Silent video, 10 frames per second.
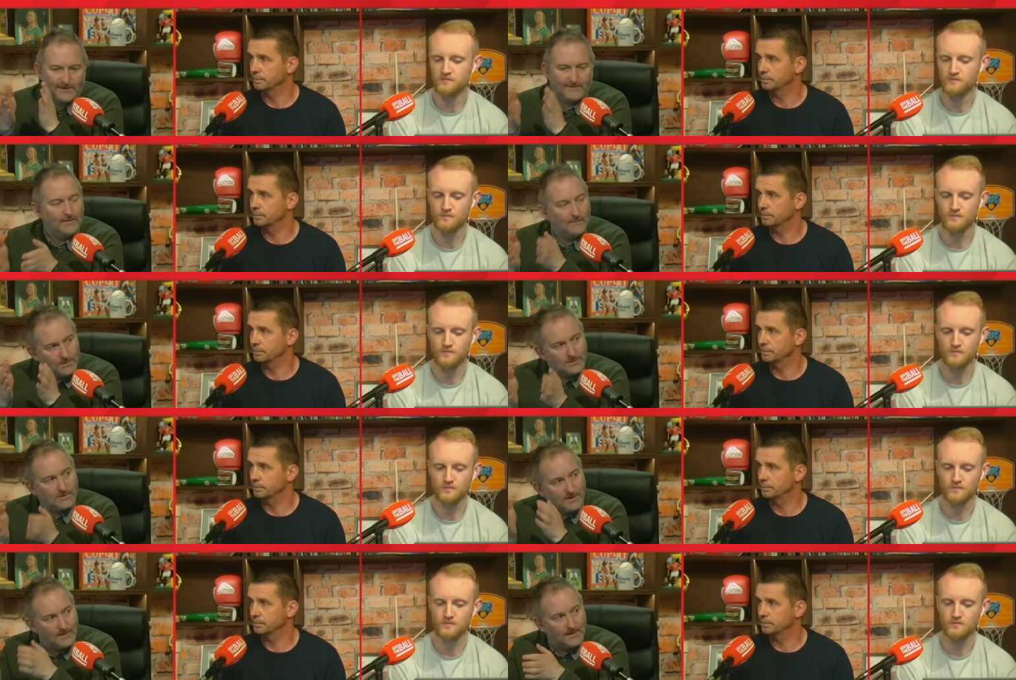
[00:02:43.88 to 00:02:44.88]
Speaker 1: fit
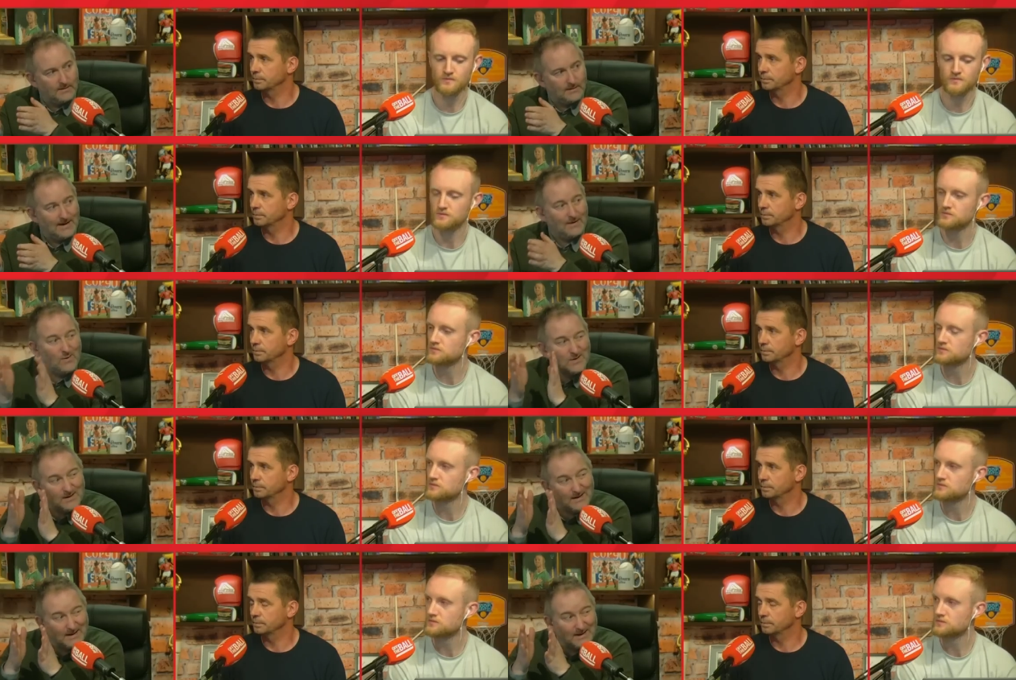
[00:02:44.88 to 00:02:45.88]
Munster team either. And it
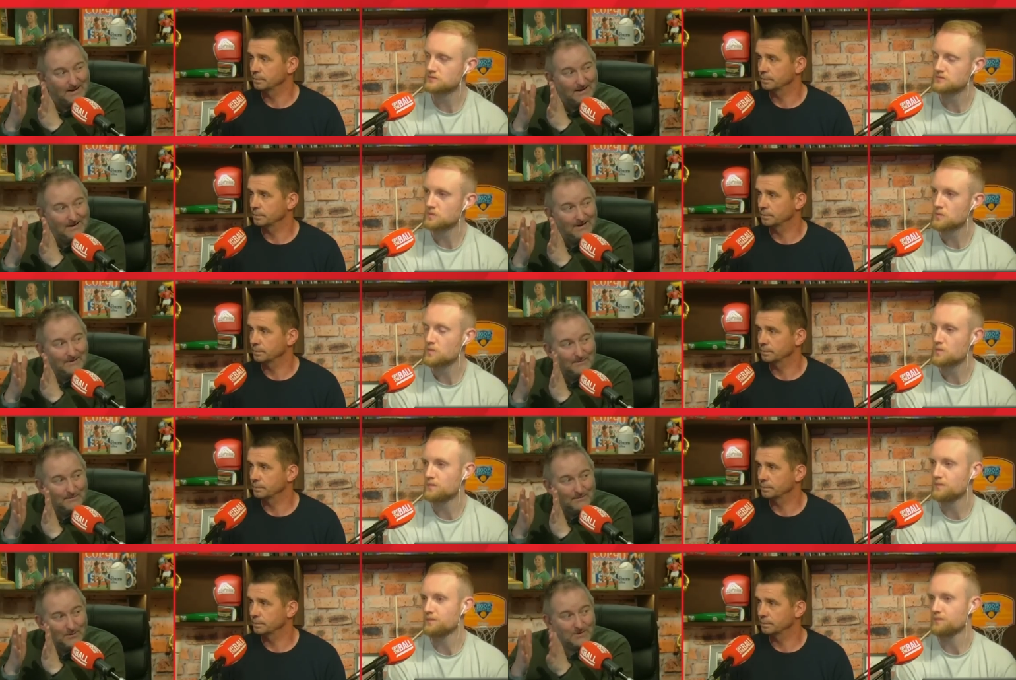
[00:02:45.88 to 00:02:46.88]
wasn't like
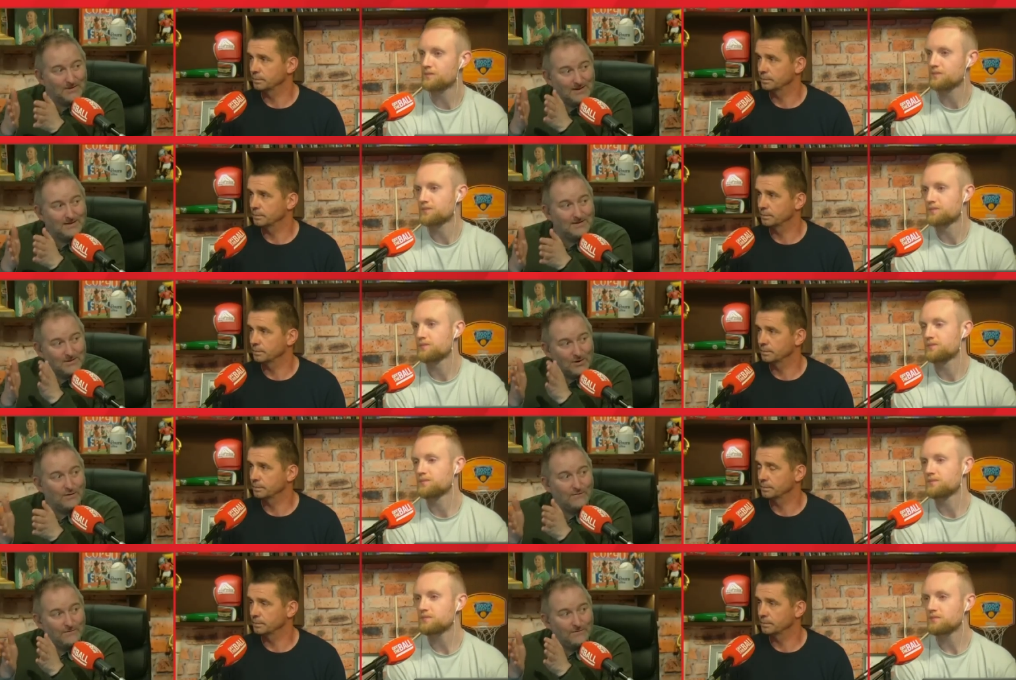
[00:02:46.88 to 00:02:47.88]
Munster didn't
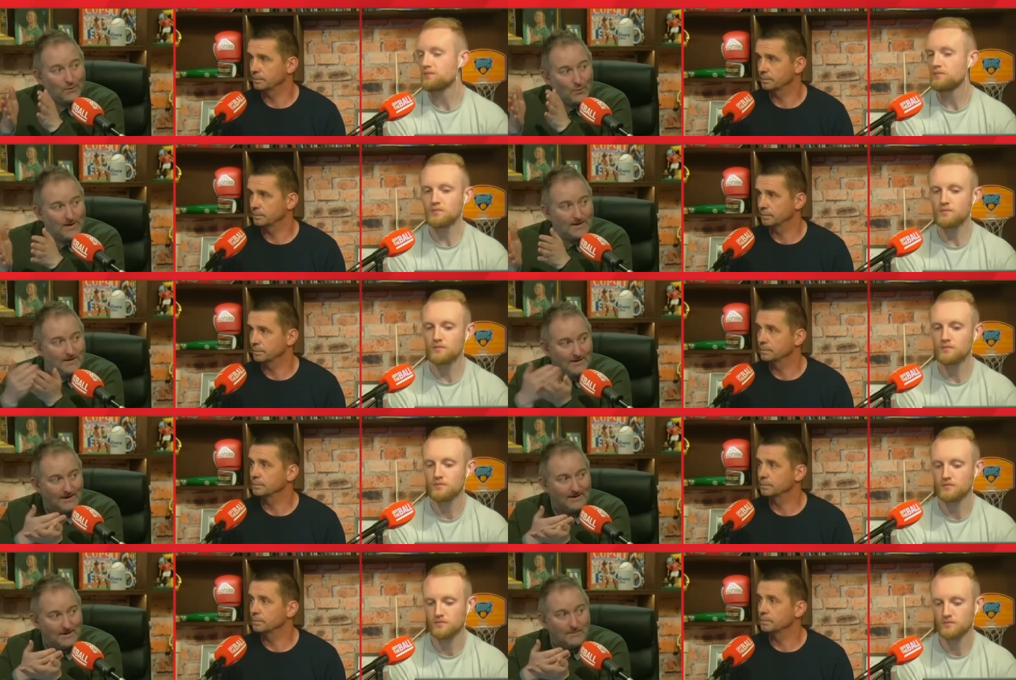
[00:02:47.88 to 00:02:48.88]
deserve the win.
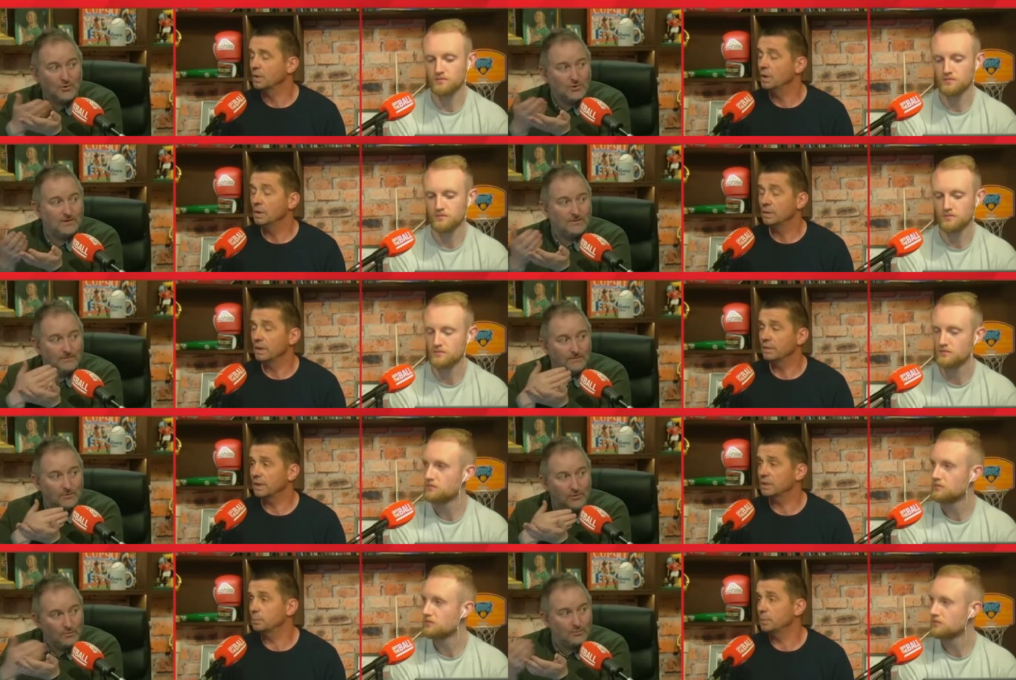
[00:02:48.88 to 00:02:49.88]
They butchered
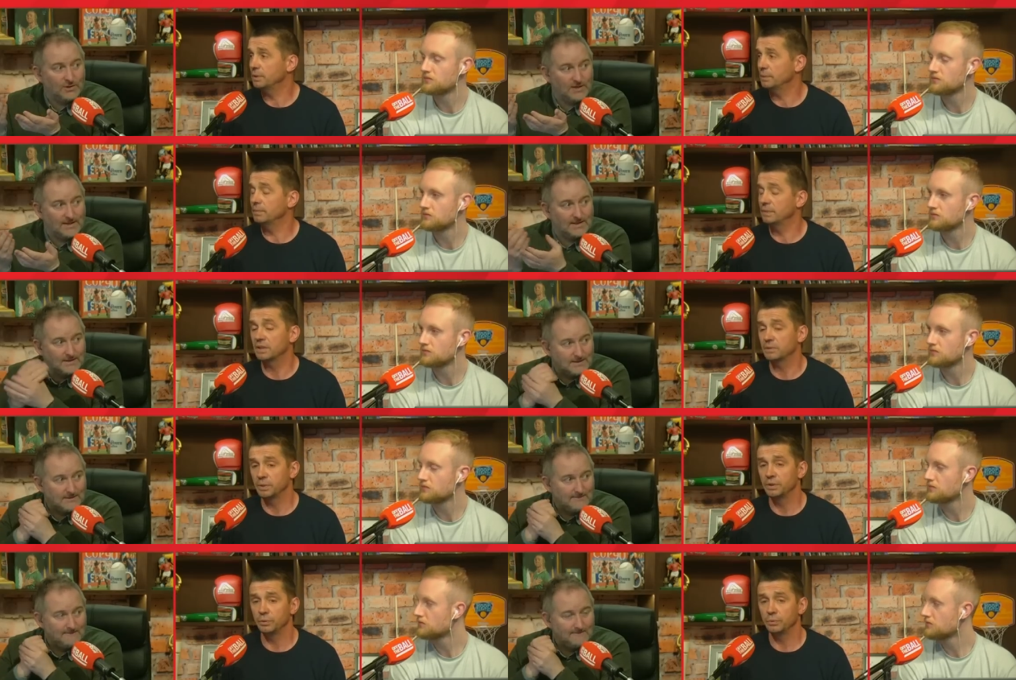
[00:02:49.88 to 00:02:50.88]
Speaker 2: numerous chances. That's
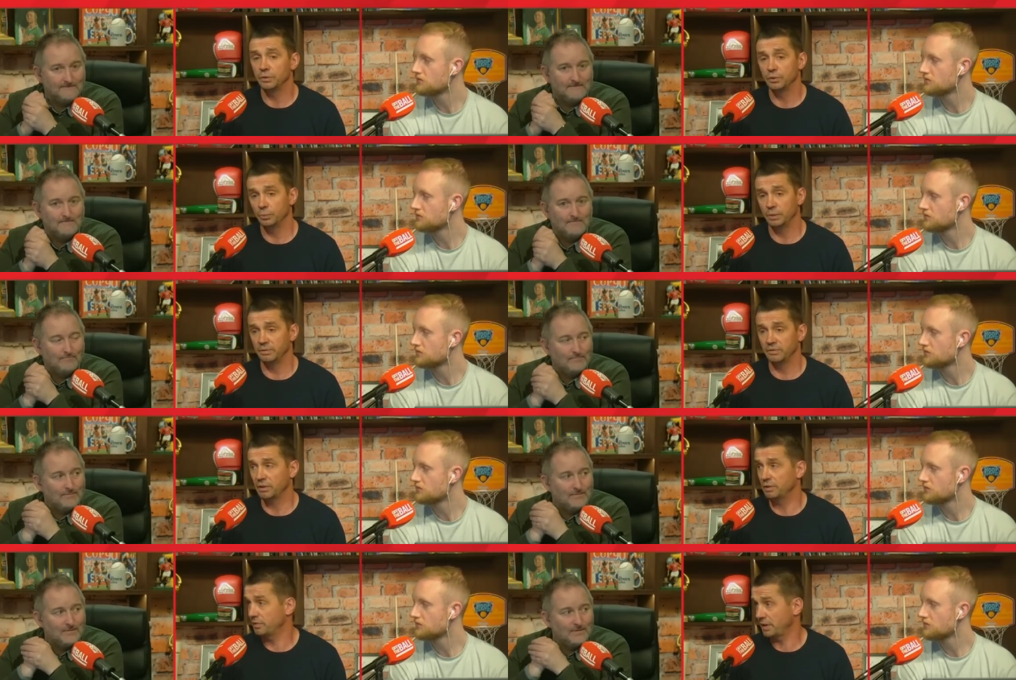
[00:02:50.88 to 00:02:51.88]
been you being
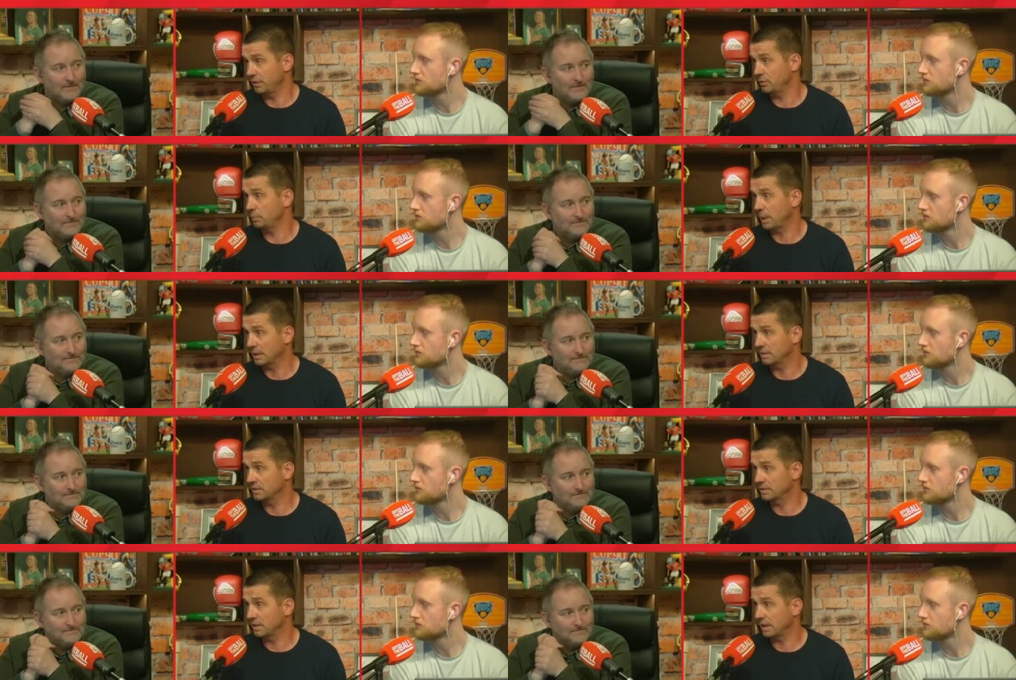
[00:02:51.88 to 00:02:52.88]
very fair and
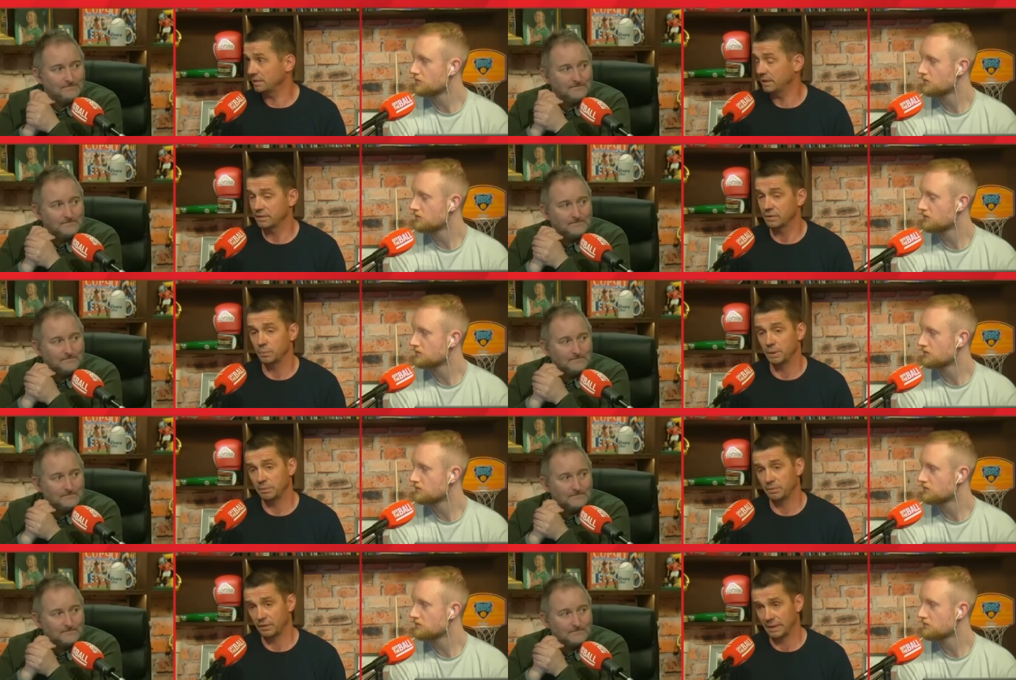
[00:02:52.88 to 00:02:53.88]
balanced. I think some
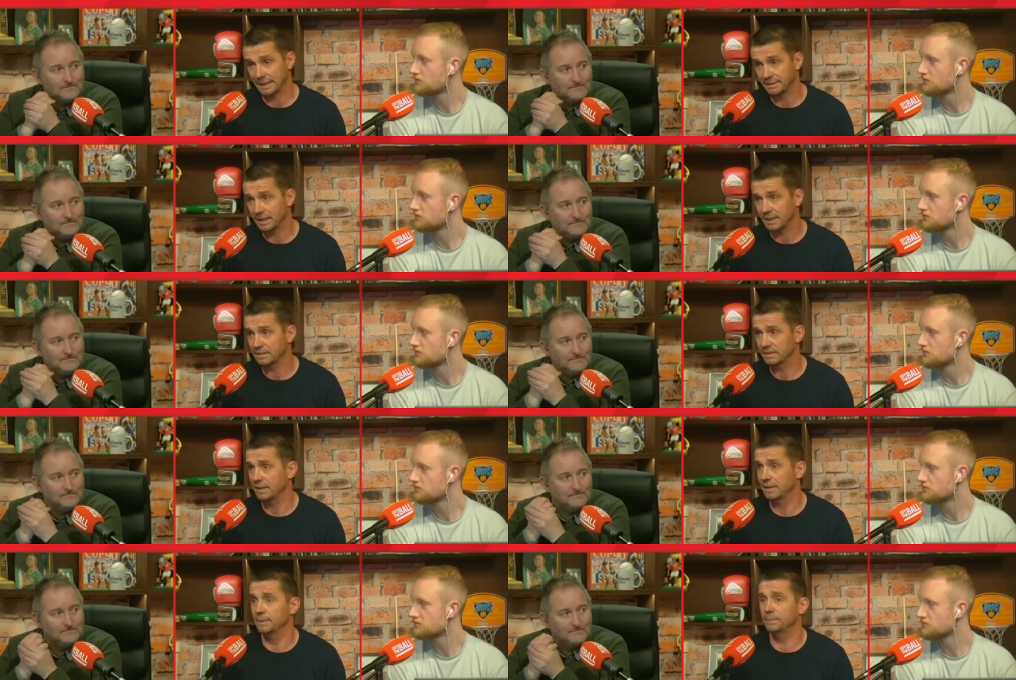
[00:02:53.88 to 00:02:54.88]
people forget
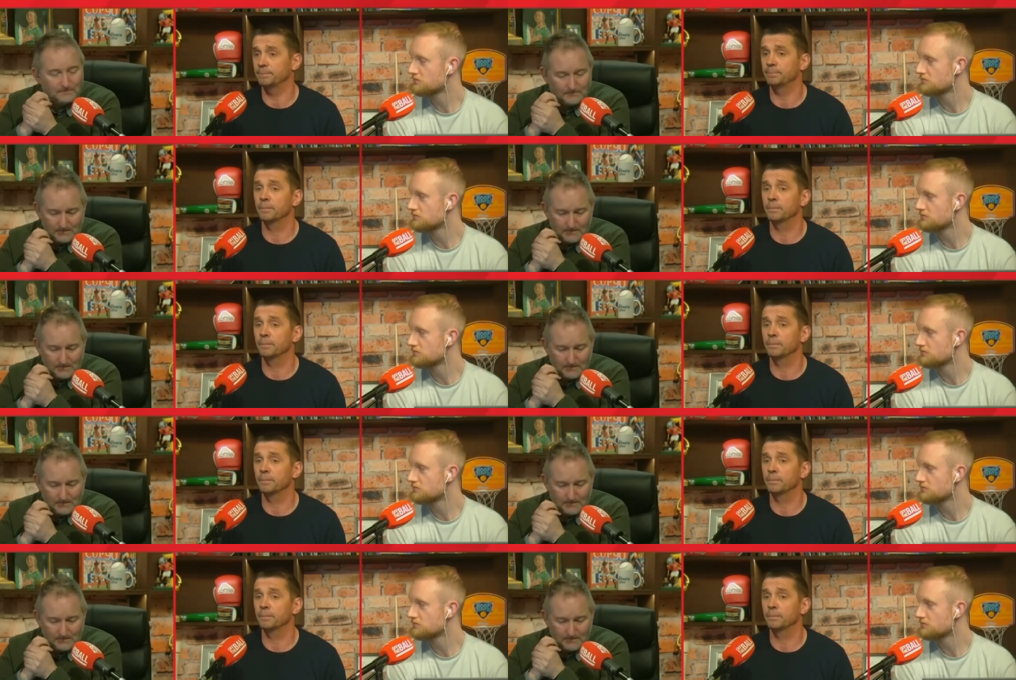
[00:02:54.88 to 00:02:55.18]
that.